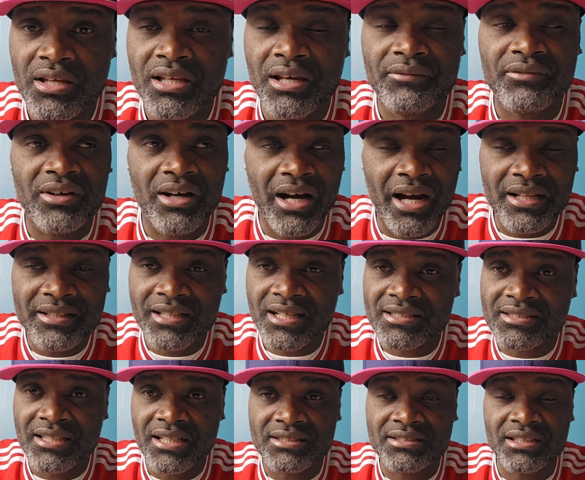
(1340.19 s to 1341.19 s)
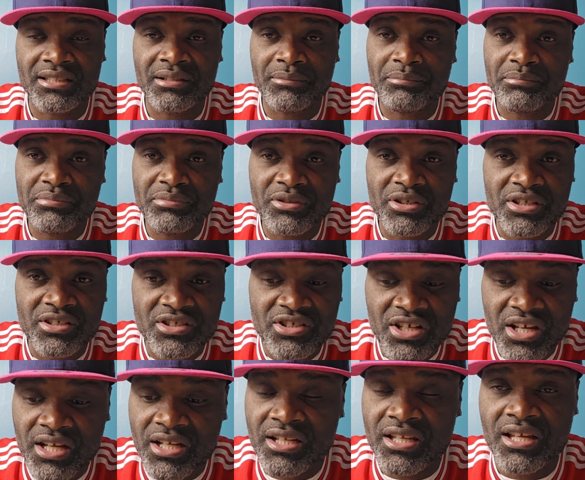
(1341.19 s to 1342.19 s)
You have to understand that the
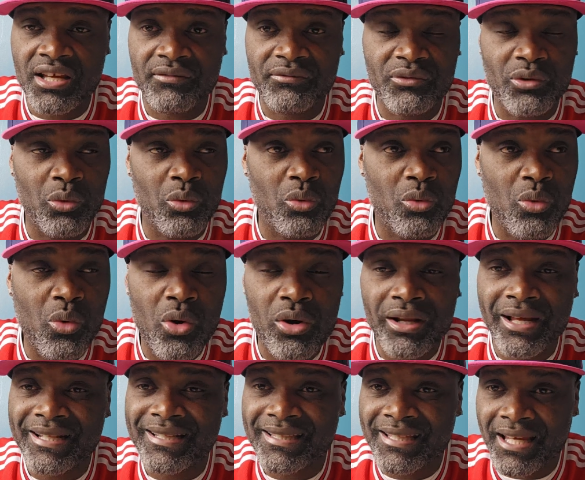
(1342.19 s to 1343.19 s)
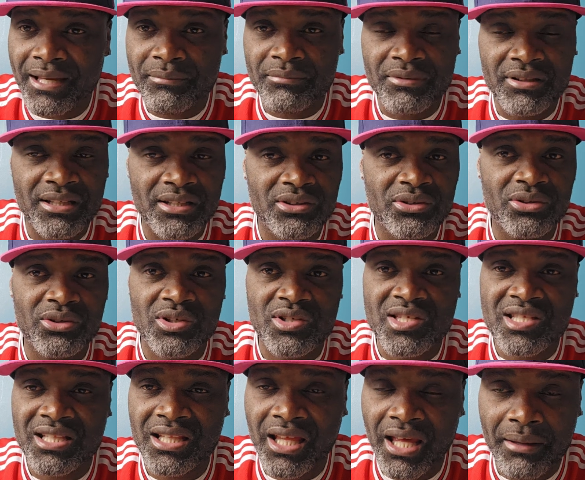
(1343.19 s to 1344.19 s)
JDF, the whole of them need to
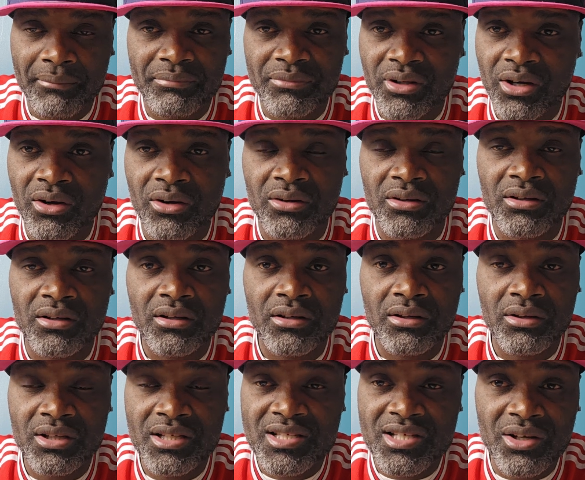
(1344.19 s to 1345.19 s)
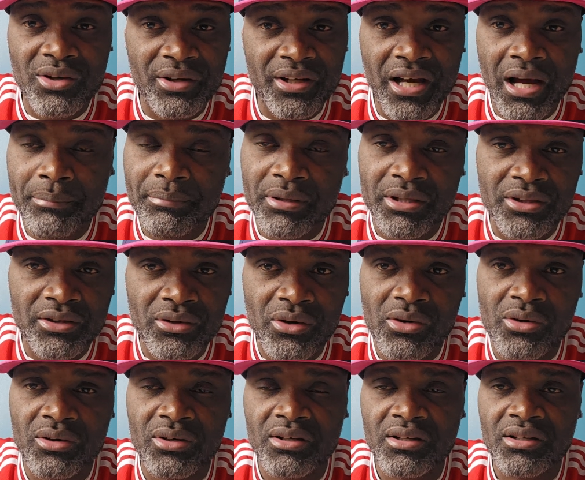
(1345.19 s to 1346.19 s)
just step down. Is it going to happen?
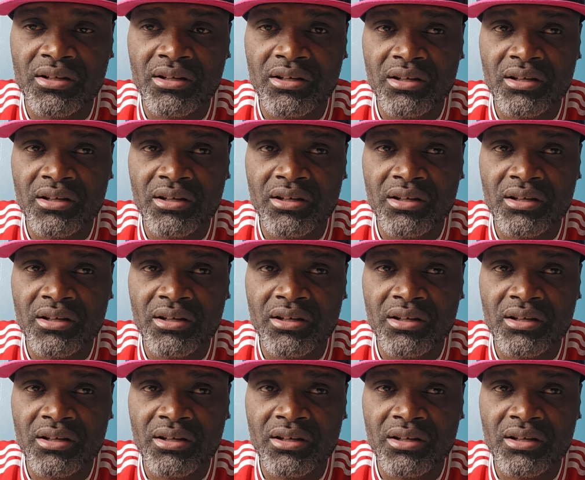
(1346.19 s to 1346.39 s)
No.